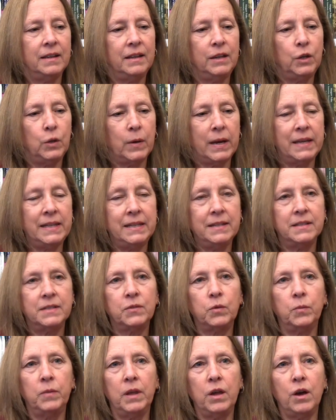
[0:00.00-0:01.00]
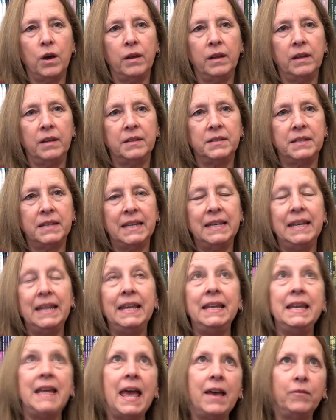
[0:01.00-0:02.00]
ideas from the audience. And
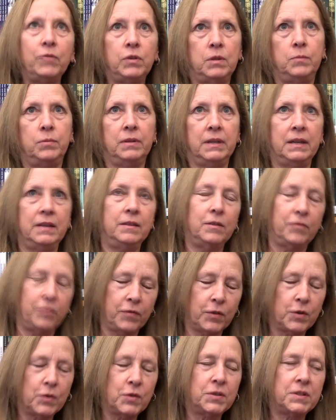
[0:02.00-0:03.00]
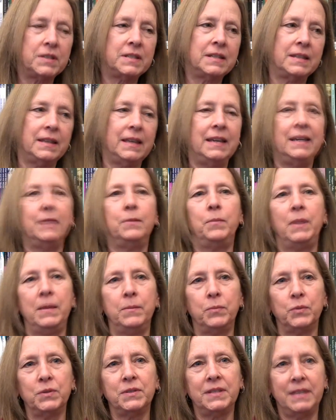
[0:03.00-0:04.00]
inevitably, the first thing
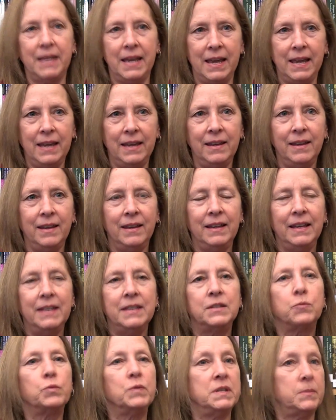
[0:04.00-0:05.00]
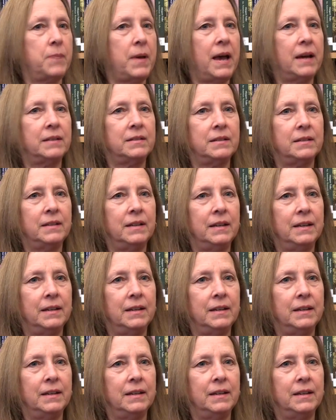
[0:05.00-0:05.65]
people say is respect.